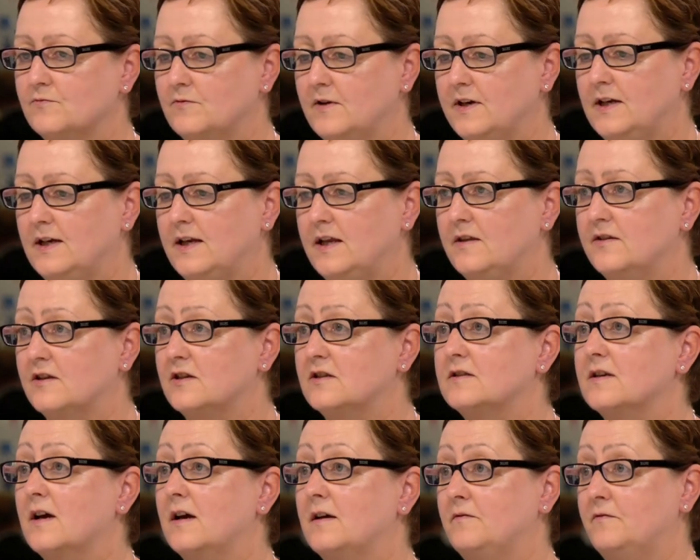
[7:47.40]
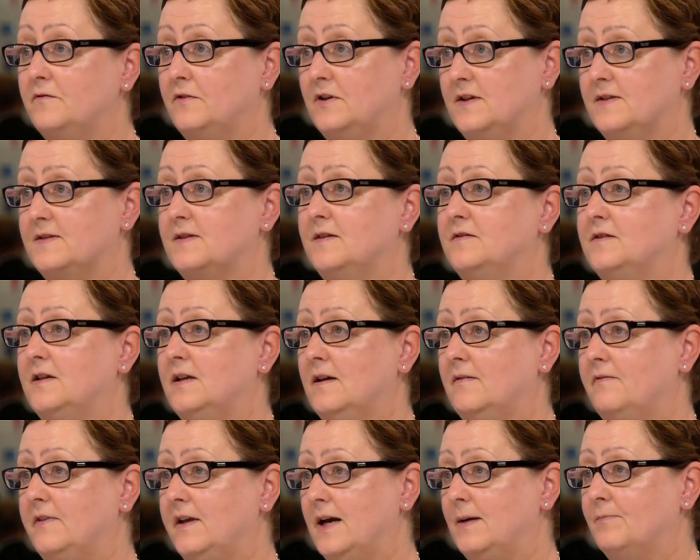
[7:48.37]
really the diversity
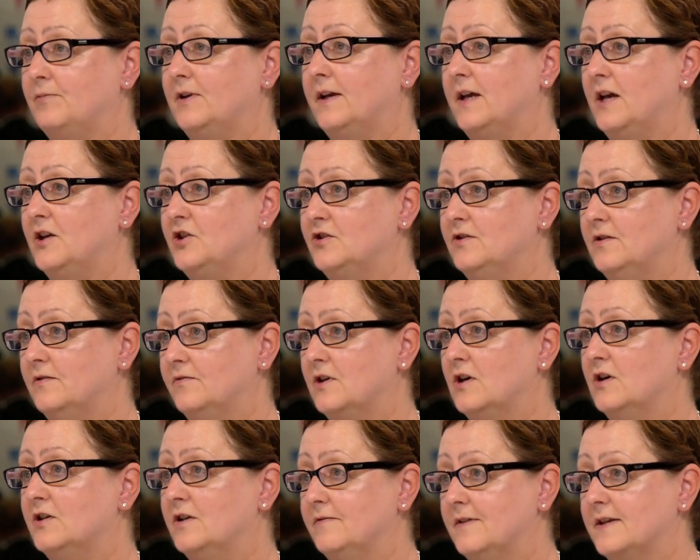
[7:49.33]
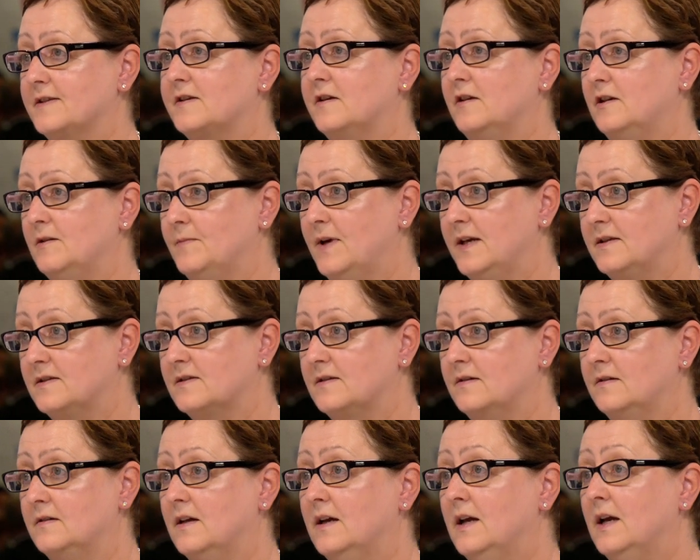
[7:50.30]
of the application of cardiovascular
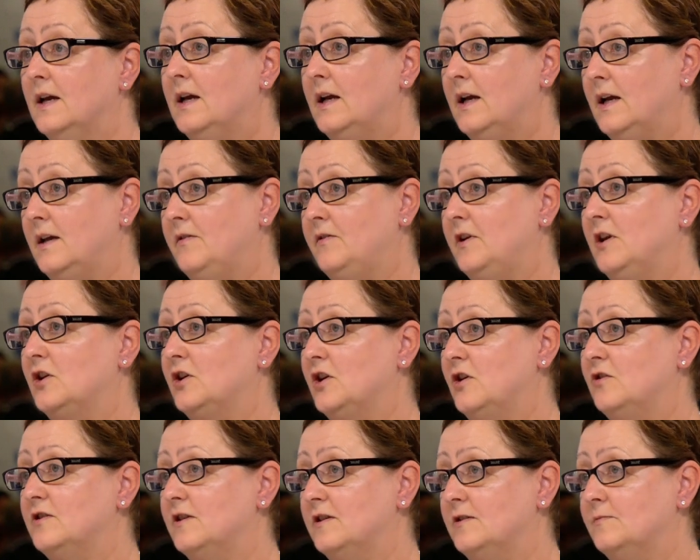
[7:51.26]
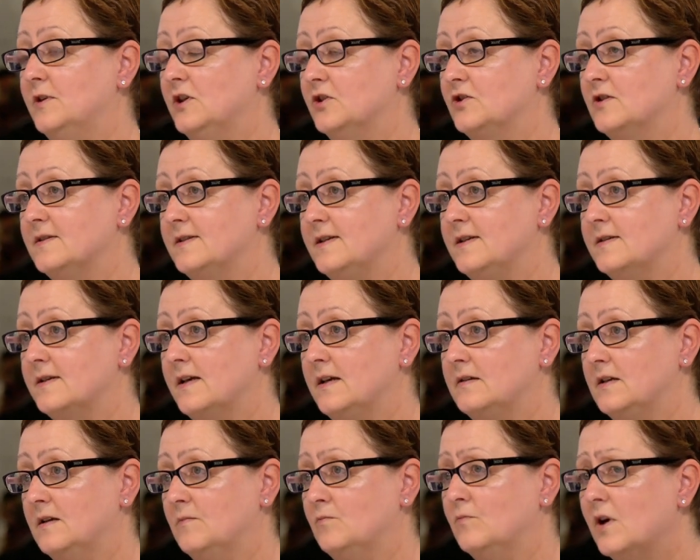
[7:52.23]
medicine in the acute and emergency
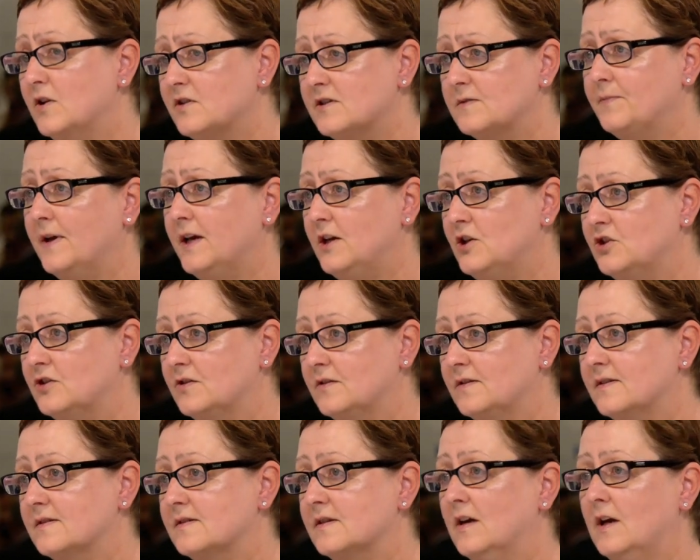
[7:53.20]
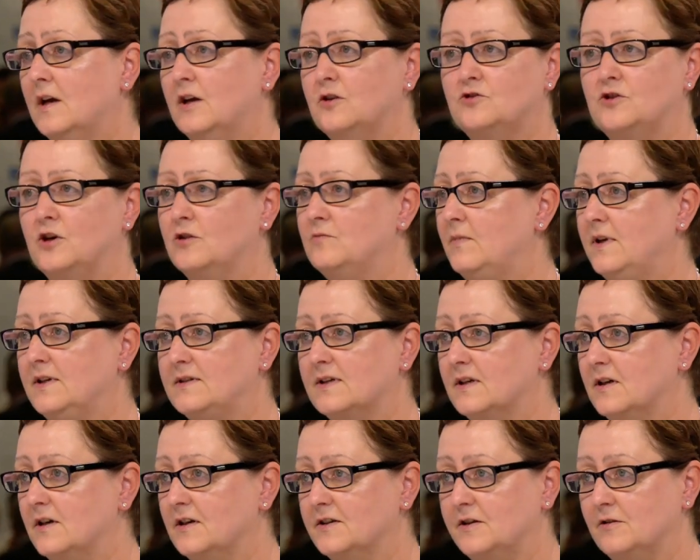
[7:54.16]
setting. Most patients don't meet a
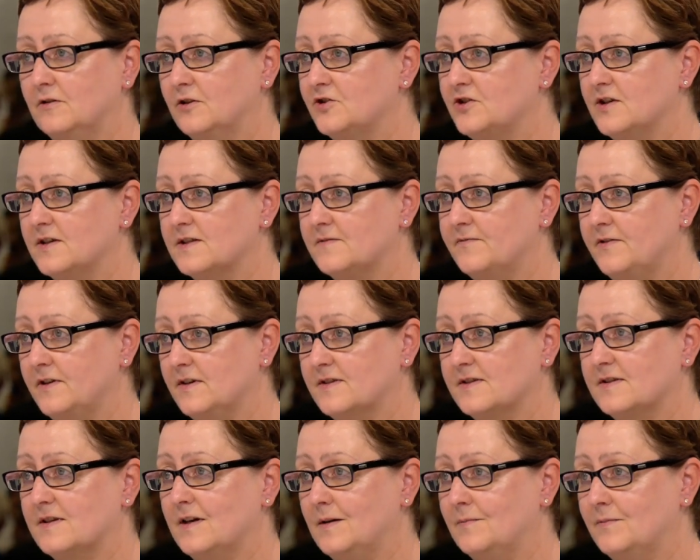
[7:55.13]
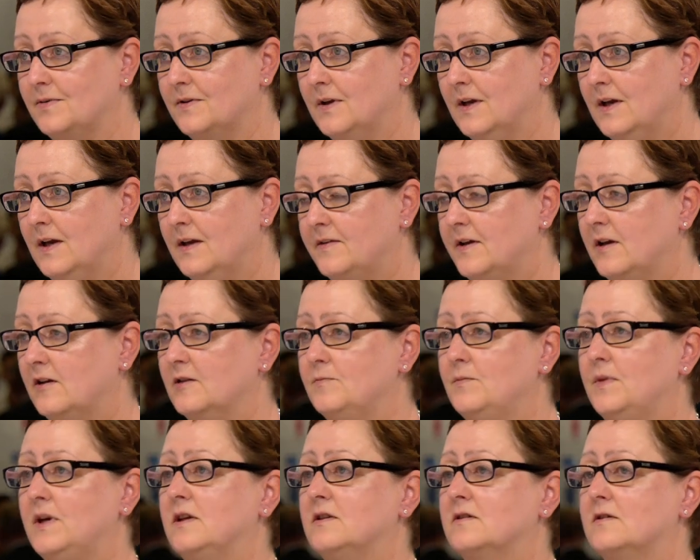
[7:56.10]
cardiologist first up. They'll
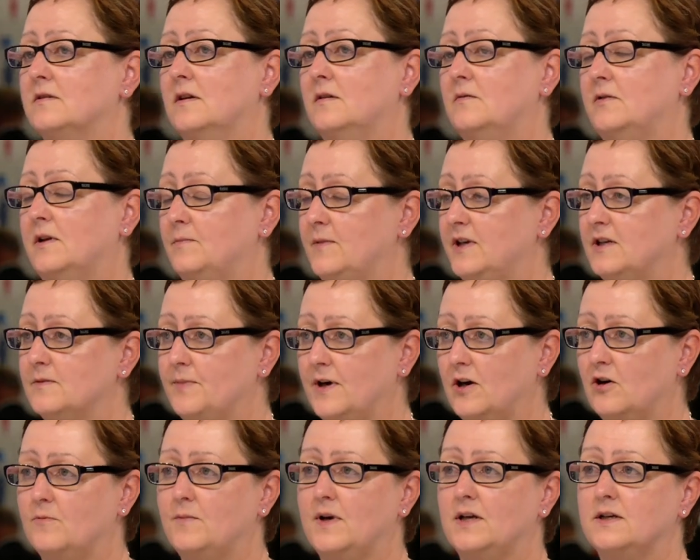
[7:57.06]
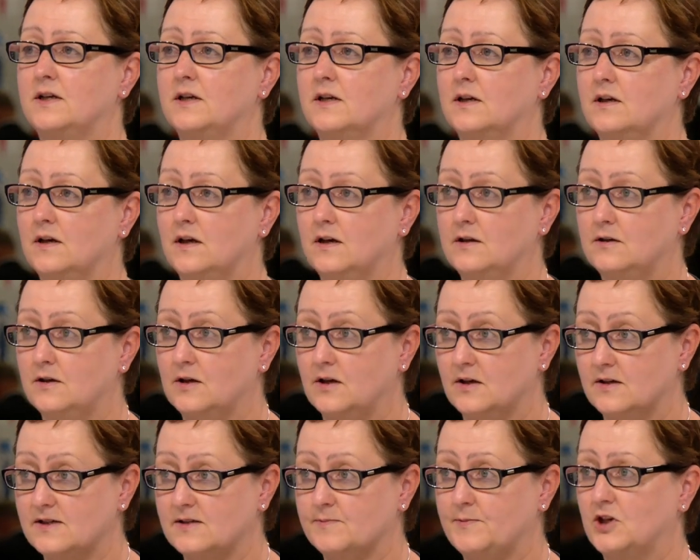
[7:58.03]
meet a paramedic, a
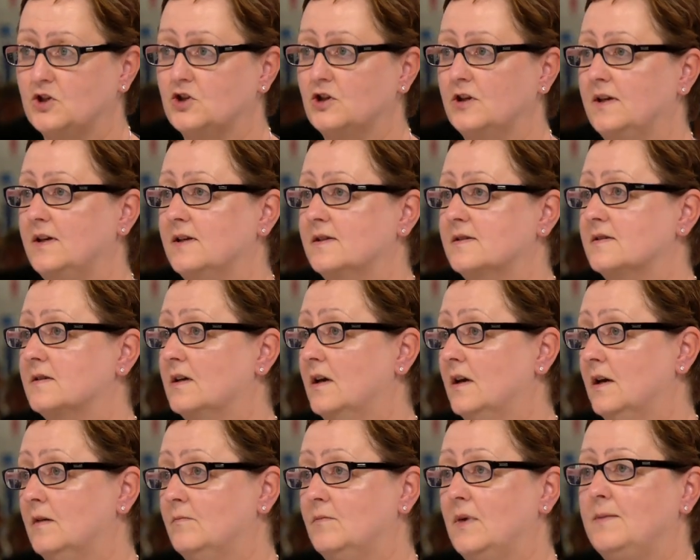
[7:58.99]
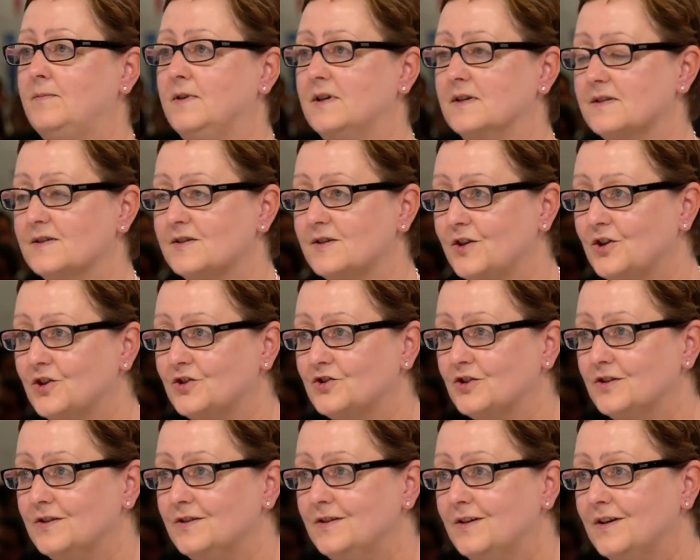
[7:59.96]
nurse specialist, maybe a
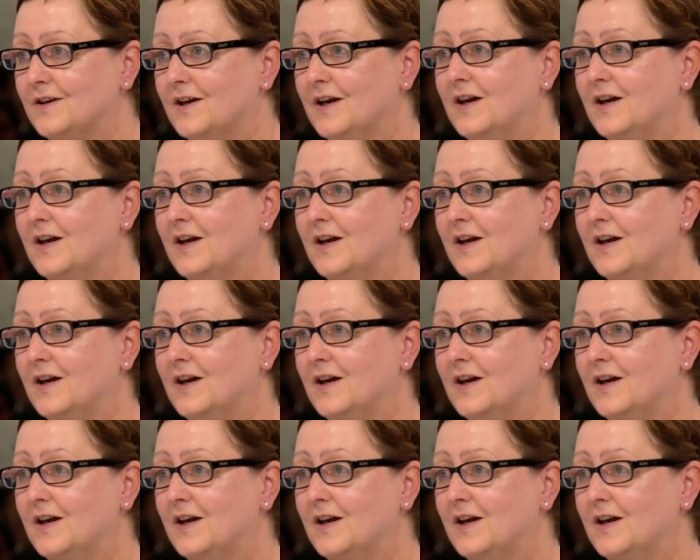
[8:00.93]
surgeon,